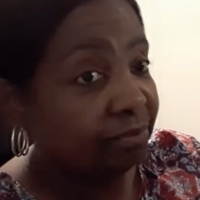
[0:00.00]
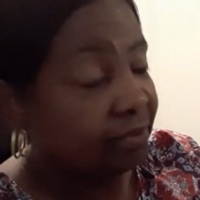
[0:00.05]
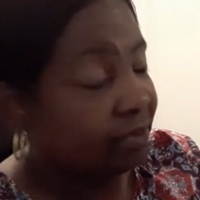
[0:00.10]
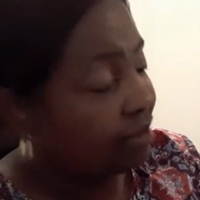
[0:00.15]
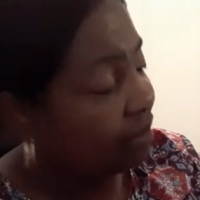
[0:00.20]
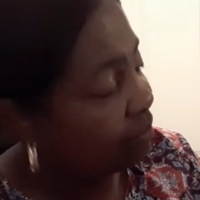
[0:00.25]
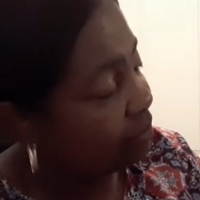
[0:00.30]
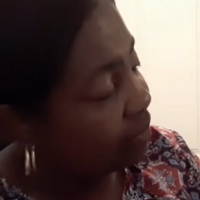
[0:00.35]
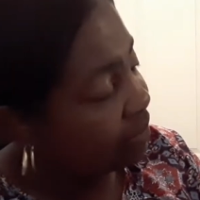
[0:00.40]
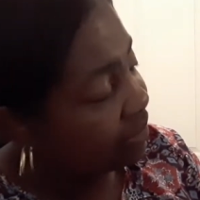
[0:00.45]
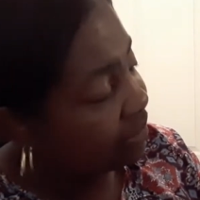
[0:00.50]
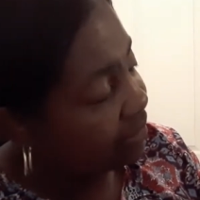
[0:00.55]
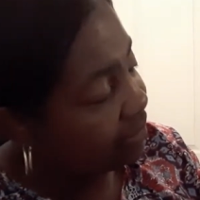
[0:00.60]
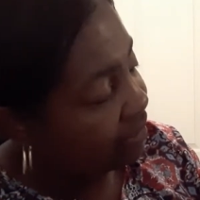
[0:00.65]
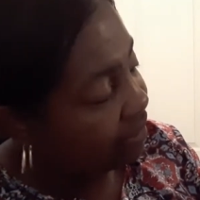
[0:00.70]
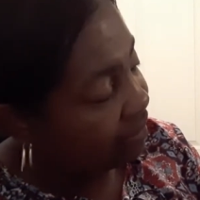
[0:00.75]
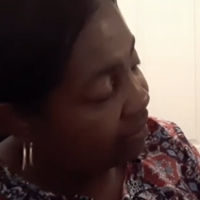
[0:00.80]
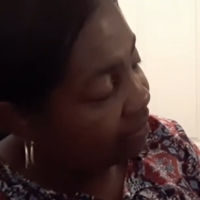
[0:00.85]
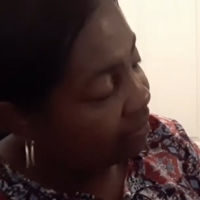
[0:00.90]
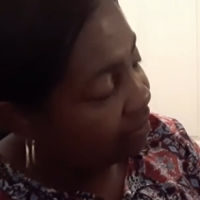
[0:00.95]
And what is
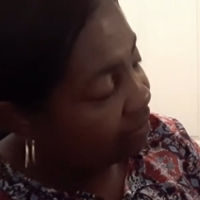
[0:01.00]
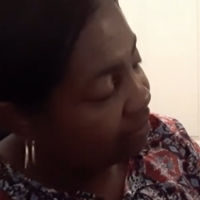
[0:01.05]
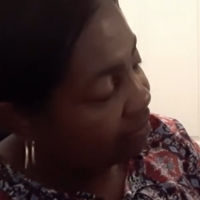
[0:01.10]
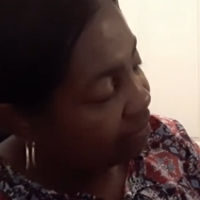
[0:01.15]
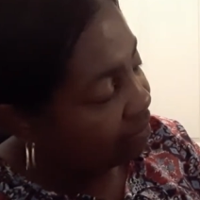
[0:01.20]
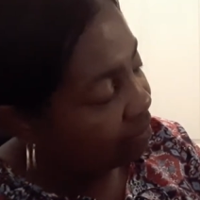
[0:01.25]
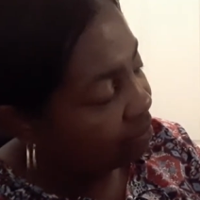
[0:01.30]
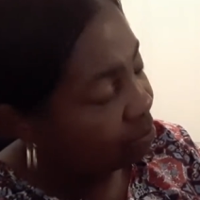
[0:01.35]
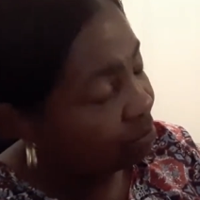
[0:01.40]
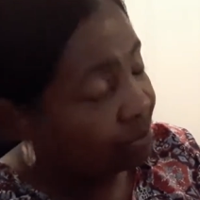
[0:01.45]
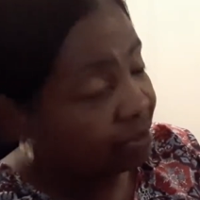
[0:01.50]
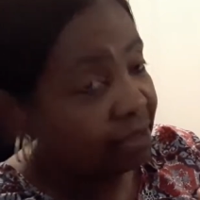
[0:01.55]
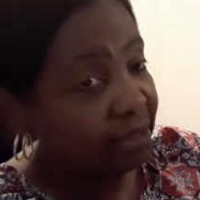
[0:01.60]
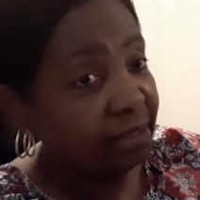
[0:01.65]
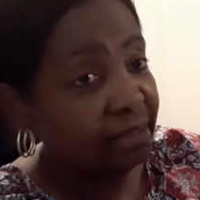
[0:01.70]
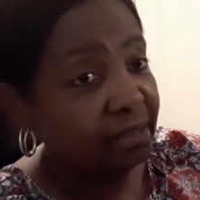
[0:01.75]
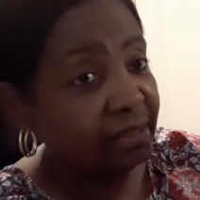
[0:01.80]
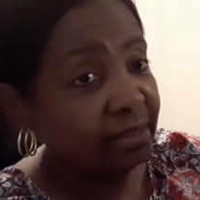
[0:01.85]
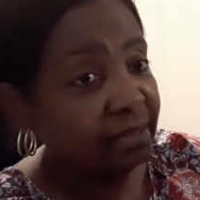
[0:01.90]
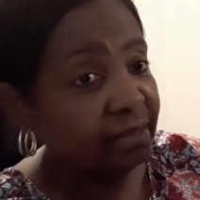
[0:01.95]
that? A bee.
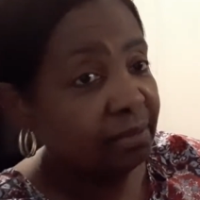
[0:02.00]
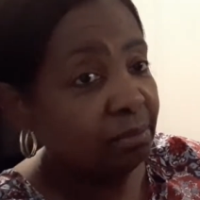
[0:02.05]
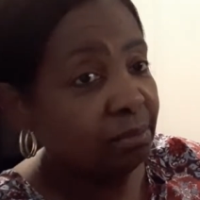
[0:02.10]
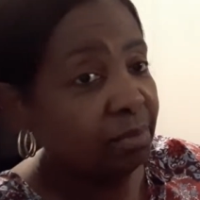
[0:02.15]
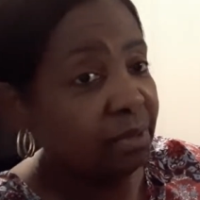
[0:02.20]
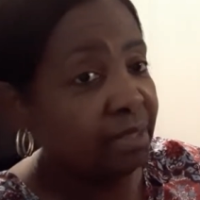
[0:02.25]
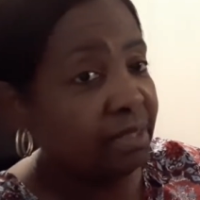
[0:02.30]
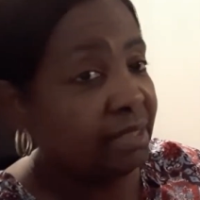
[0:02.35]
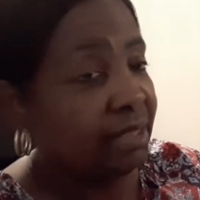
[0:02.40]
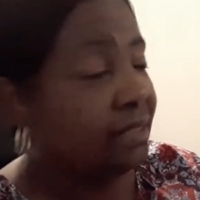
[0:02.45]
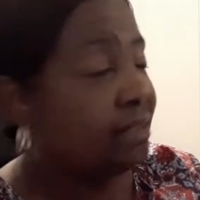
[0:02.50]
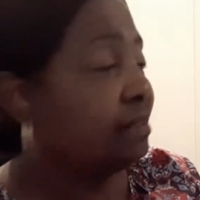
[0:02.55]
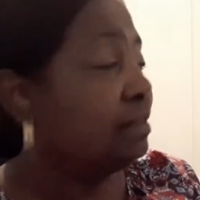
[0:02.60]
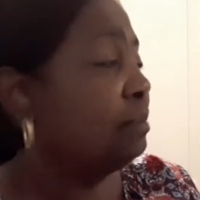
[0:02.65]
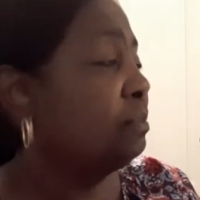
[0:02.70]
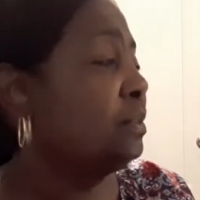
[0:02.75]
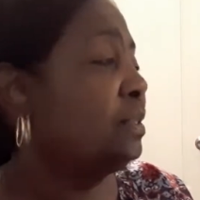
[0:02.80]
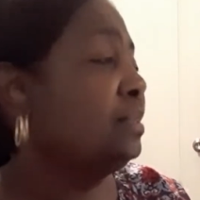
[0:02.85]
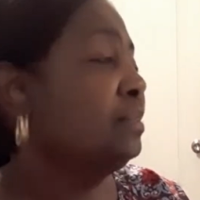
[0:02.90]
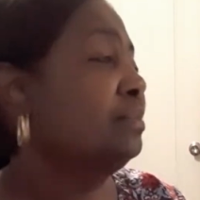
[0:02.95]
Bee sitting
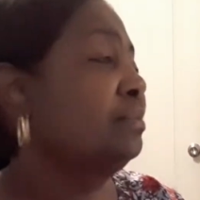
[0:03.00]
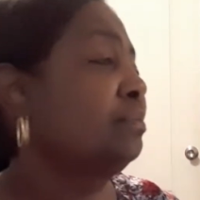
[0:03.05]
up there.